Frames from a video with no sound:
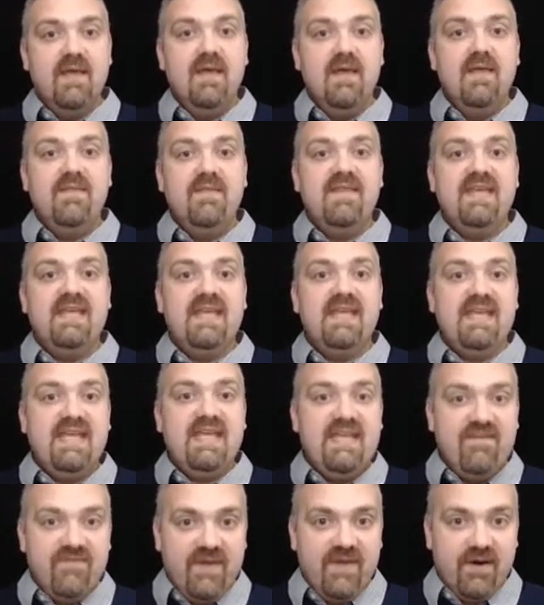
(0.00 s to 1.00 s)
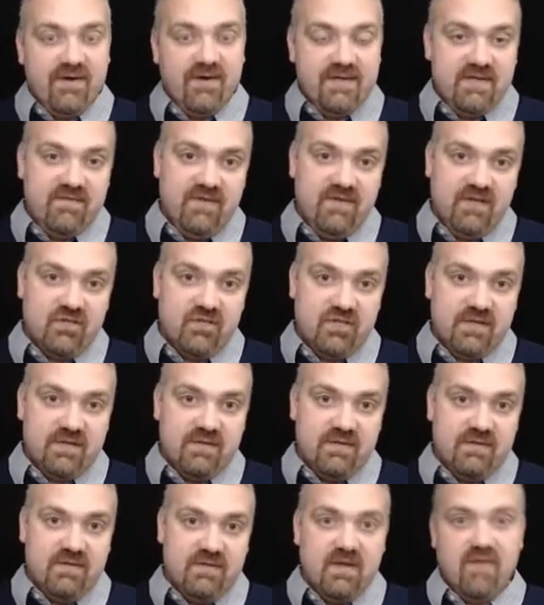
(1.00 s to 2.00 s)
The efferent division
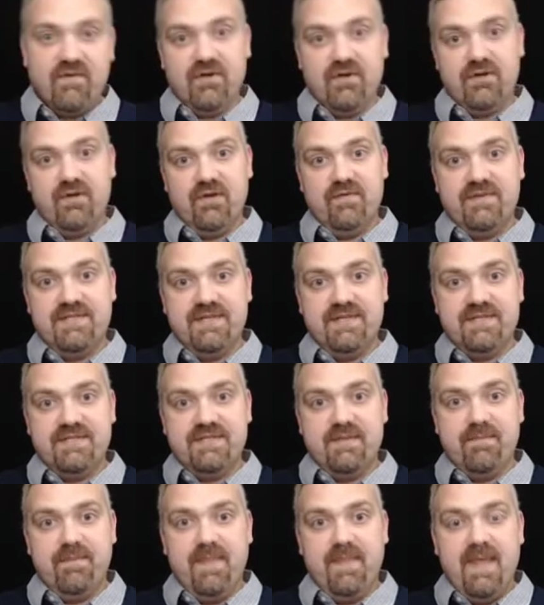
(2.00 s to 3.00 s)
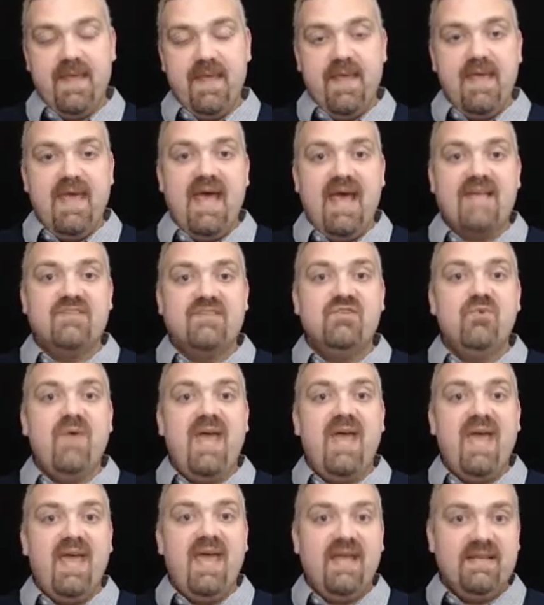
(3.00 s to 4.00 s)
of your nervous system has to
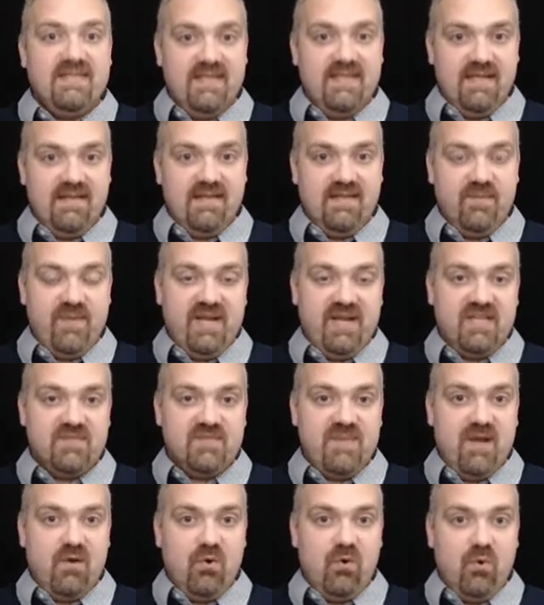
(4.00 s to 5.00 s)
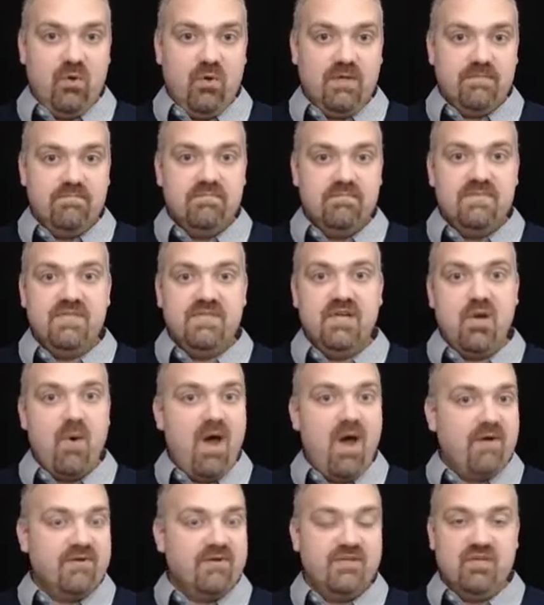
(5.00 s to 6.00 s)
exit the brain and spinal cord to go
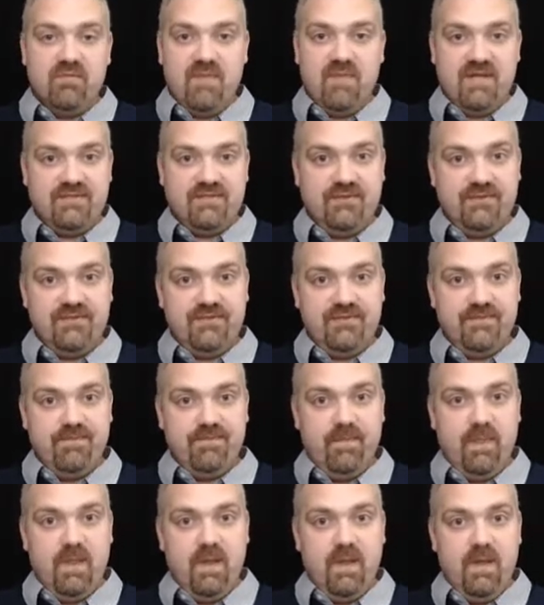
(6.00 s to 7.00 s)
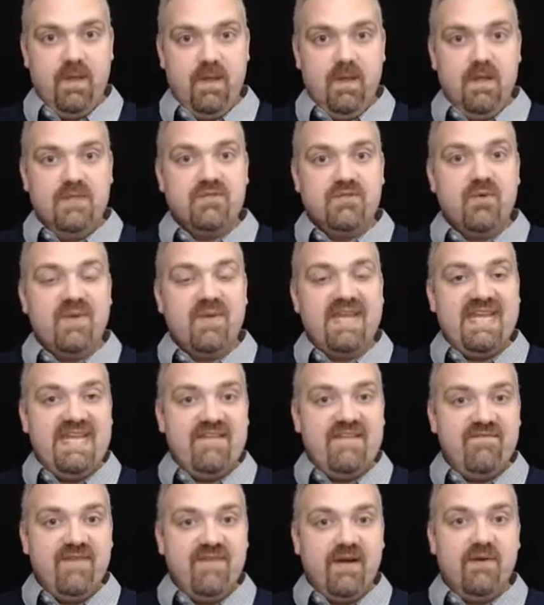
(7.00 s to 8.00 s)
out to your muscles. So
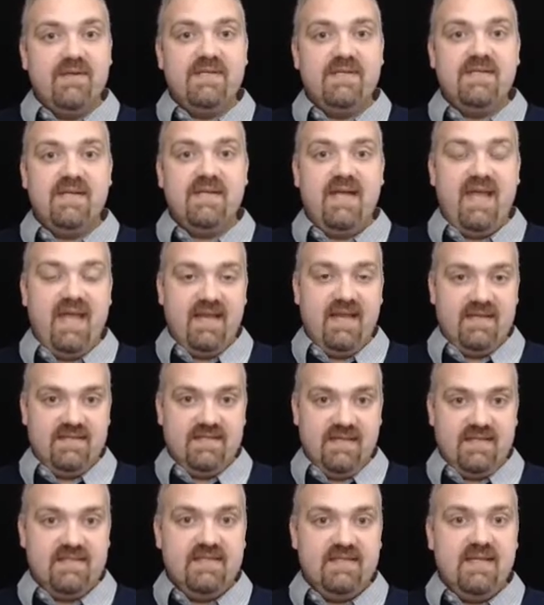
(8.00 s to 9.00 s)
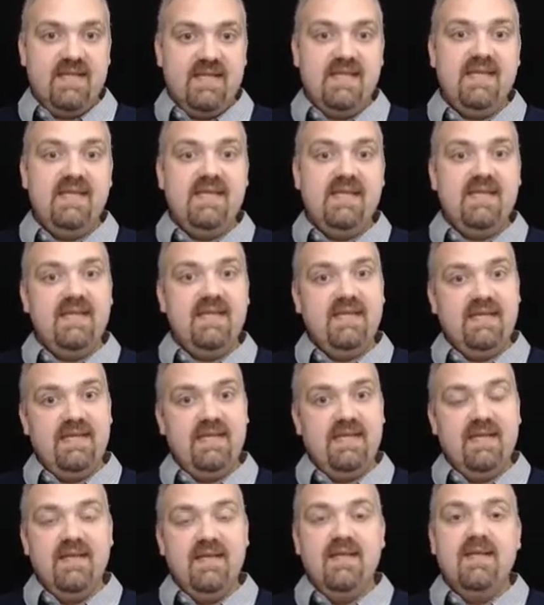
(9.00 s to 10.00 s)
efferent exits, E E.
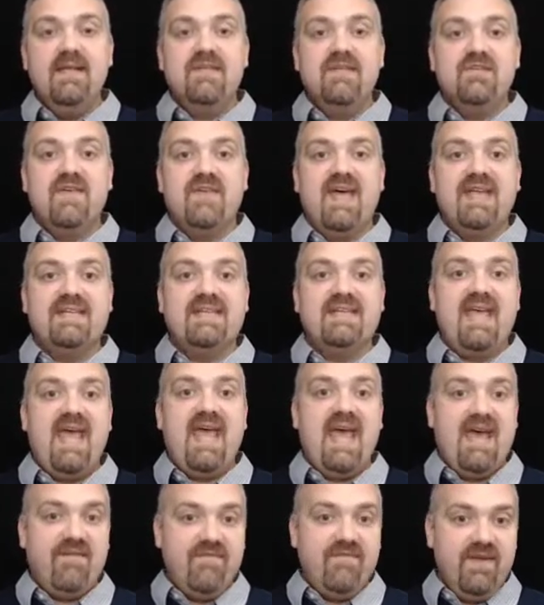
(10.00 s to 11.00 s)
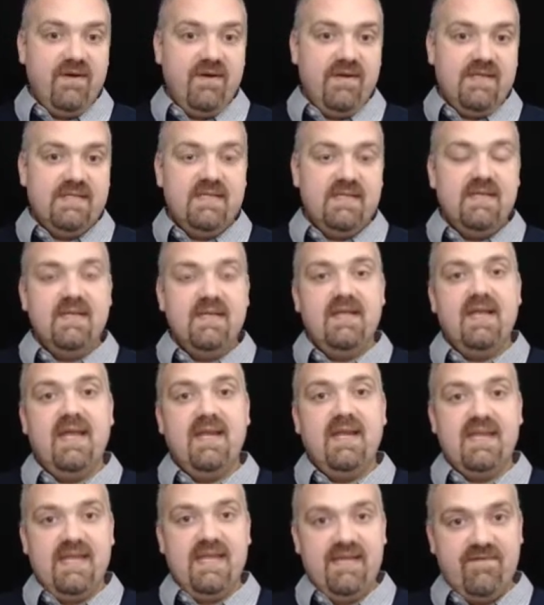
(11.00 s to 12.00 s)
So that is afferent
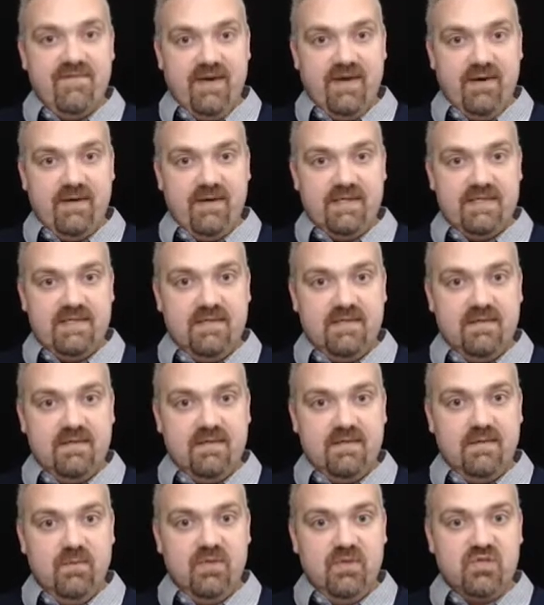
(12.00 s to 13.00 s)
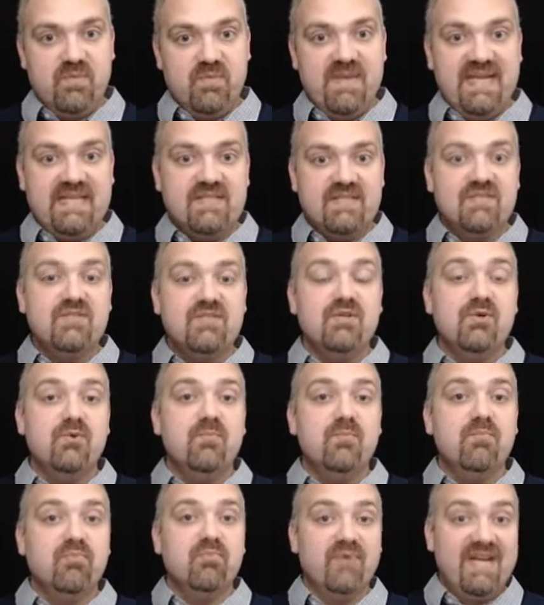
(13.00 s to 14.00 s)
and efferent, which means to
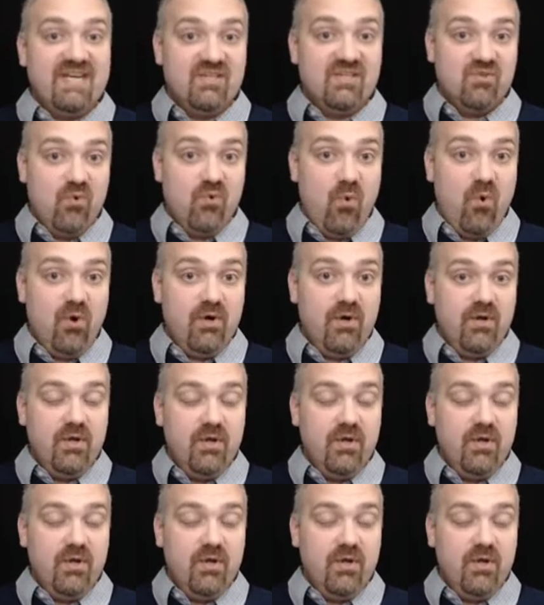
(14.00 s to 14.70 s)
bring toward